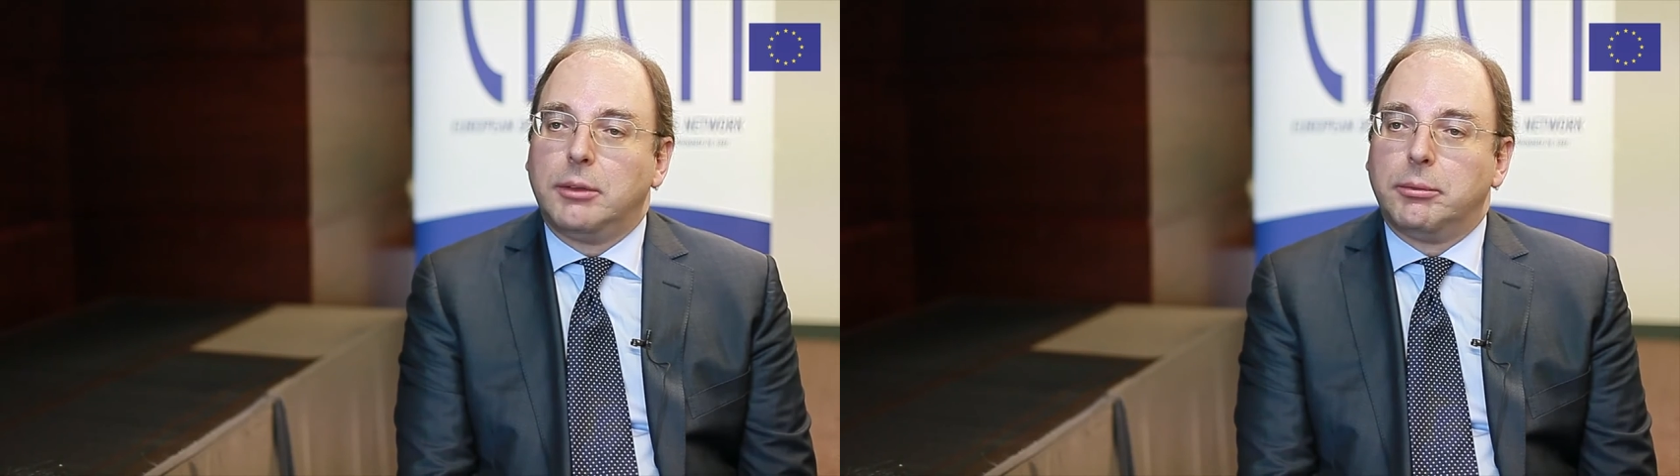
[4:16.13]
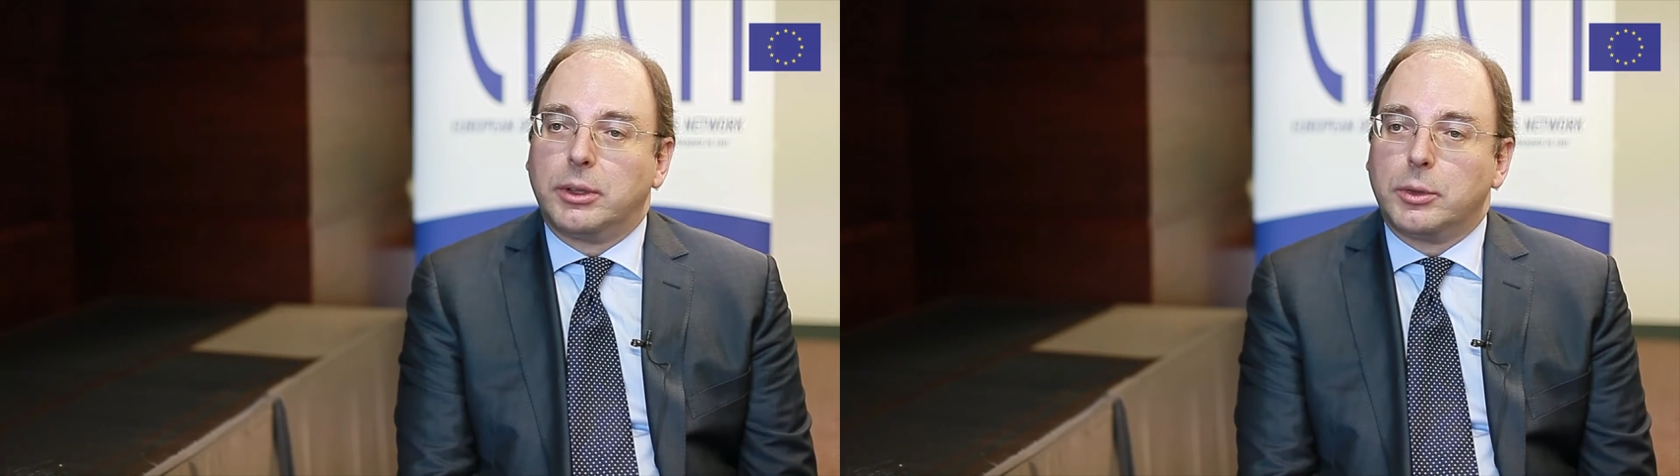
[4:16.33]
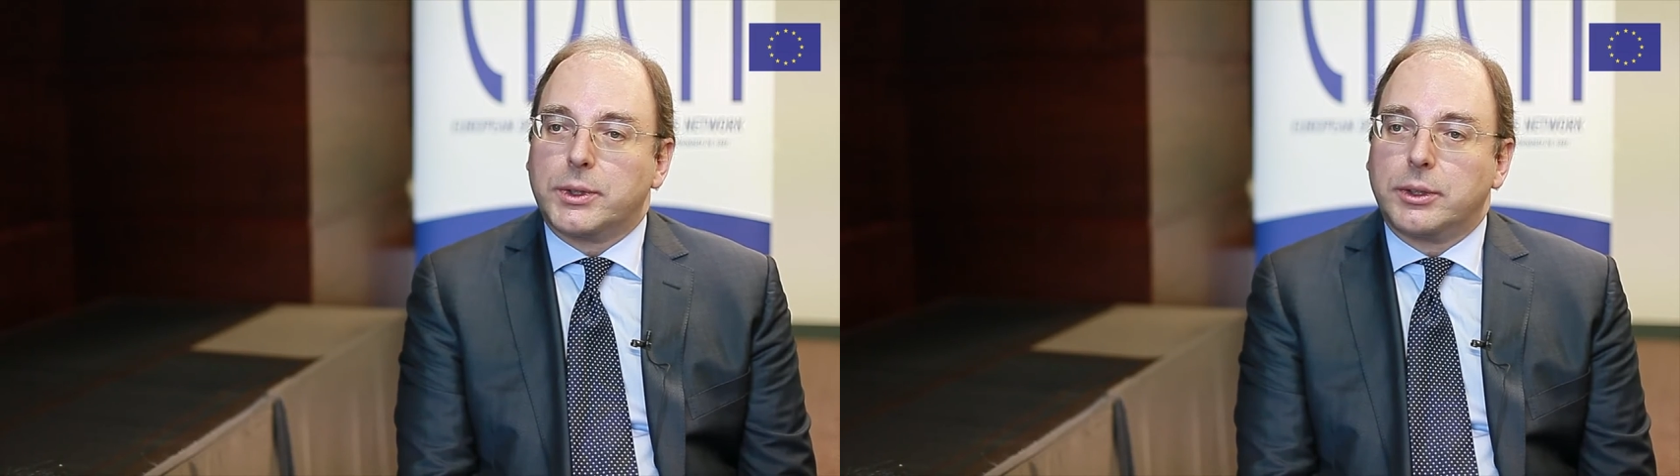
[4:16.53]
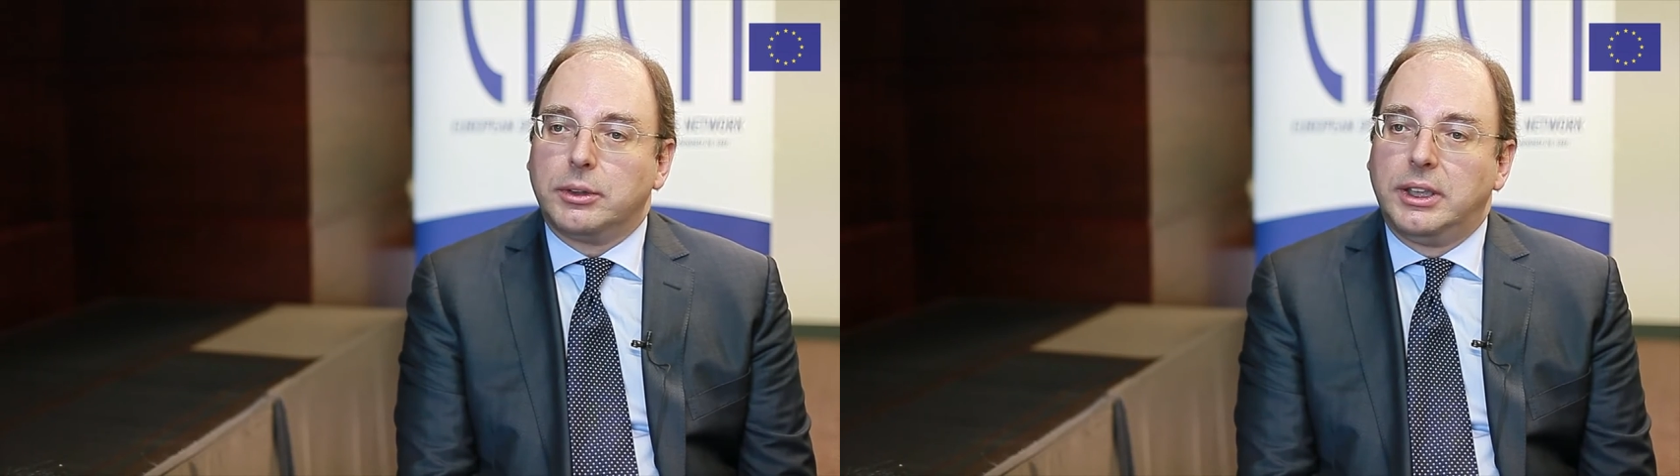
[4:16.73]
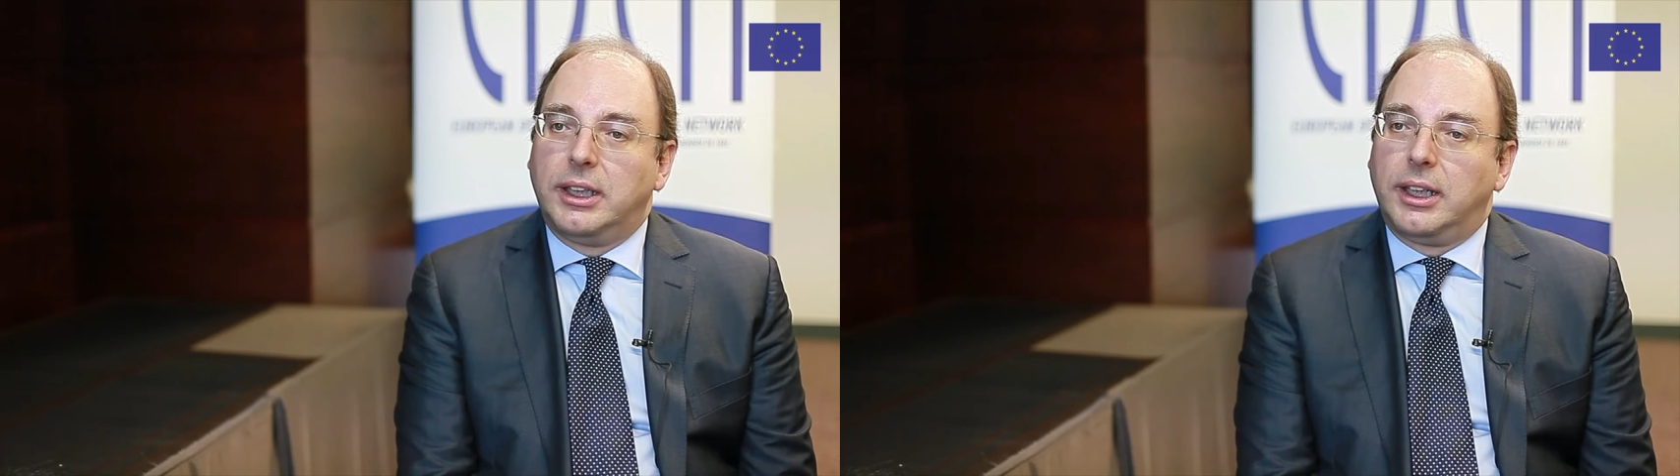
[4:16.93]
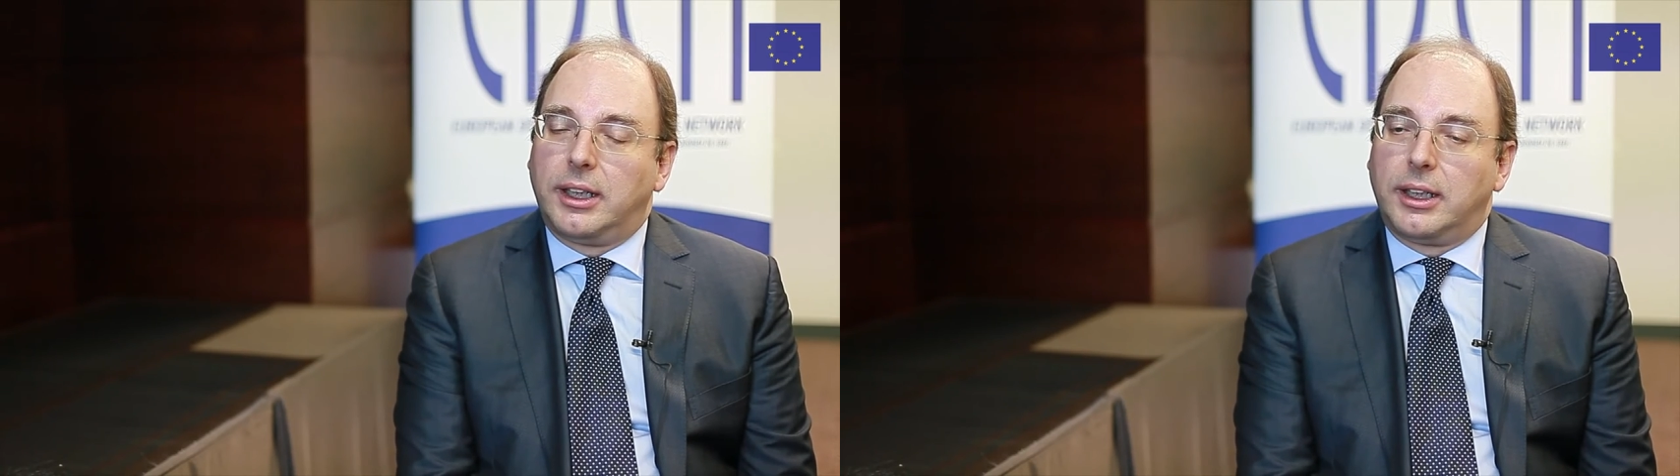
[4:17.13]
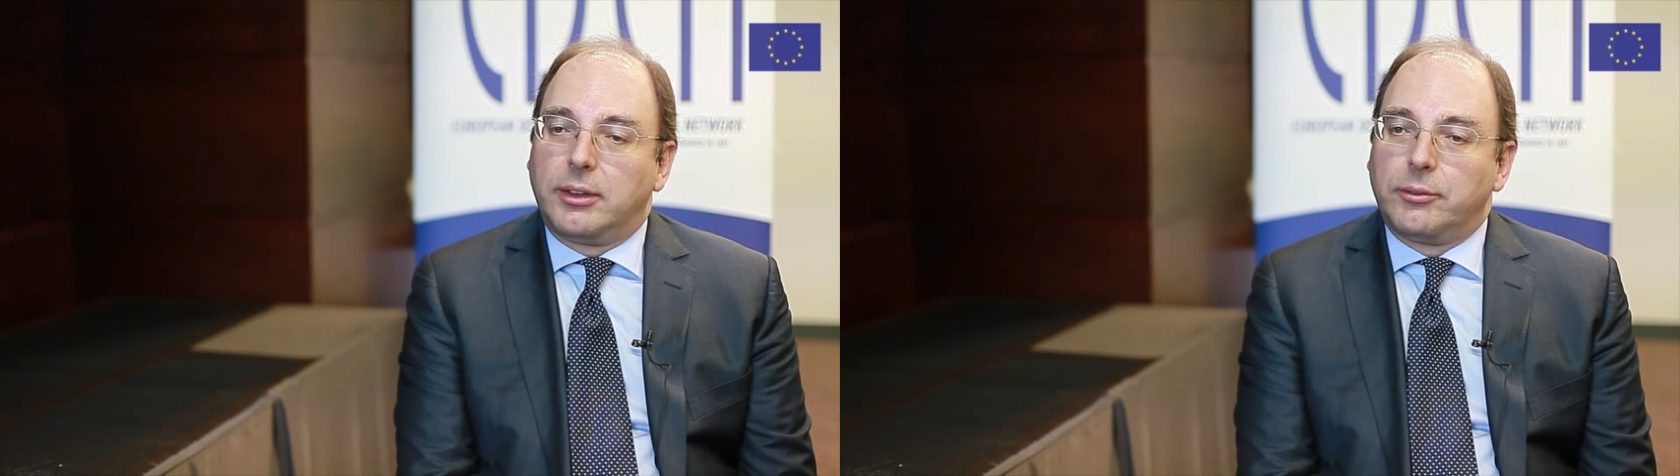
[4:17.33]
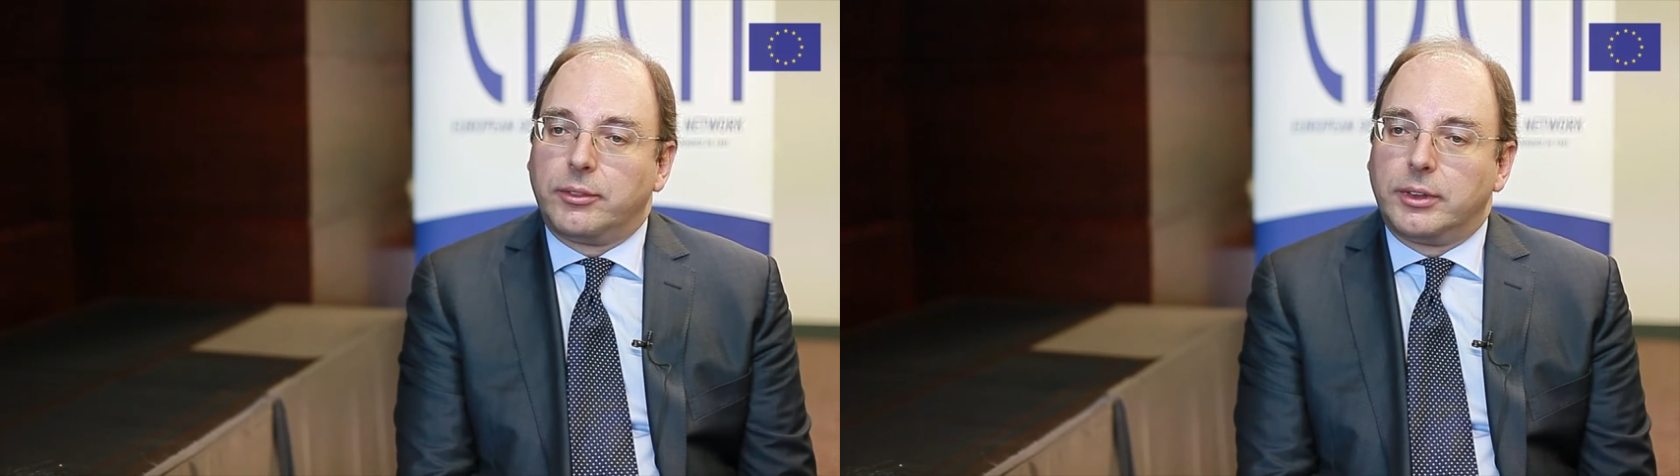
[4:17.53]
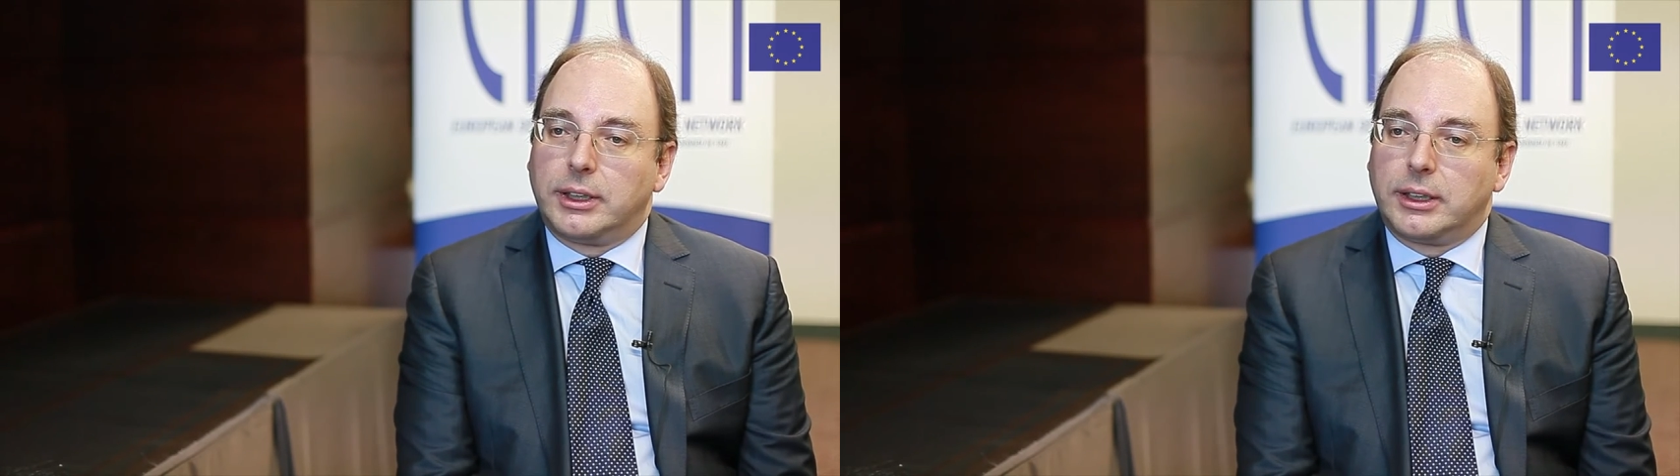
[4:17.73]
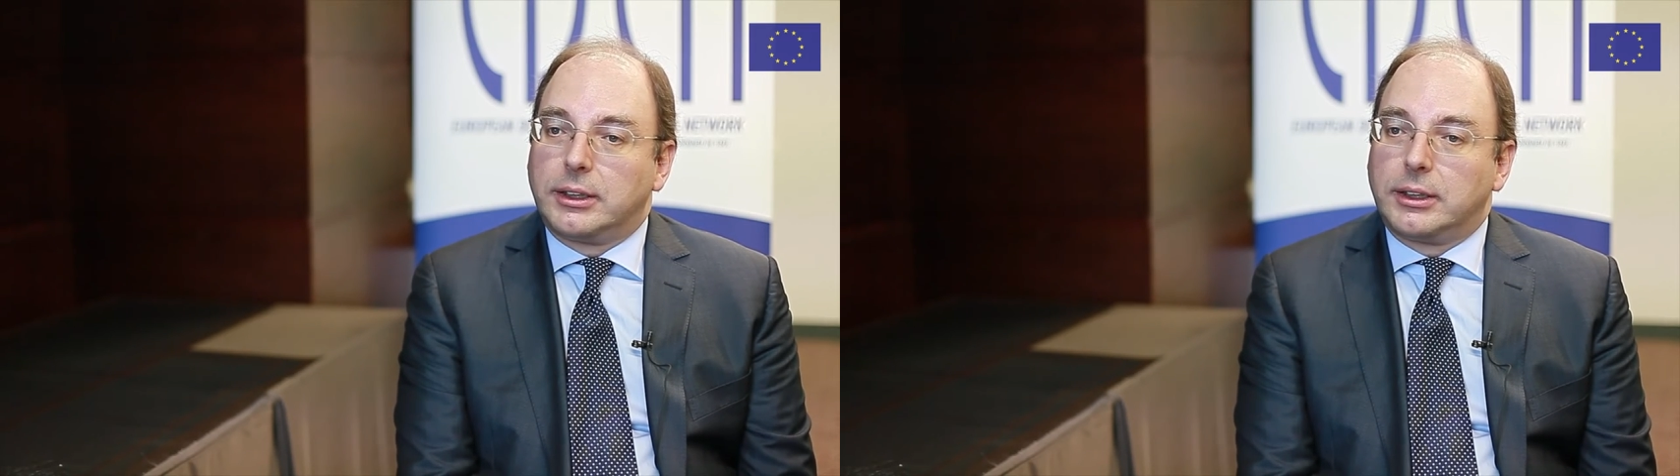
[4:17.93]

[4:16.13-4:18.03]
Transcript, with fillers: but also um, the,